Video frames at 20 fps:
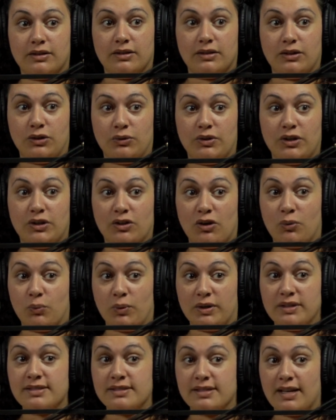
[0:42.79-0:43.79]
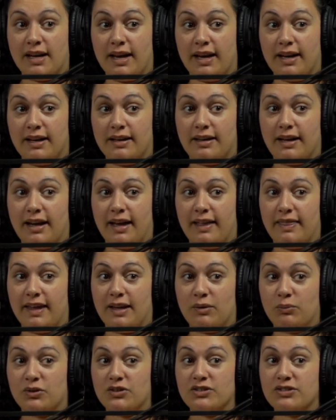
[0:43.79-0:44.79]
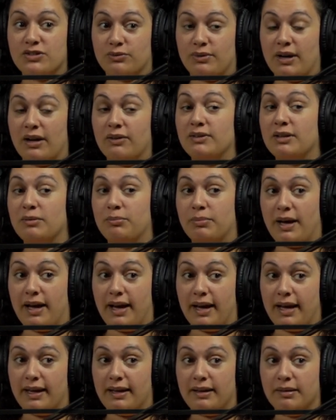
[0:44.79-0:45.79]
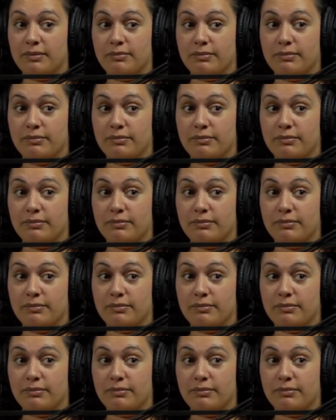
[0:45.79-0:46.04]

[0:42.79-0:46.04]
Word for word: Union on one side, and then we're surrounded by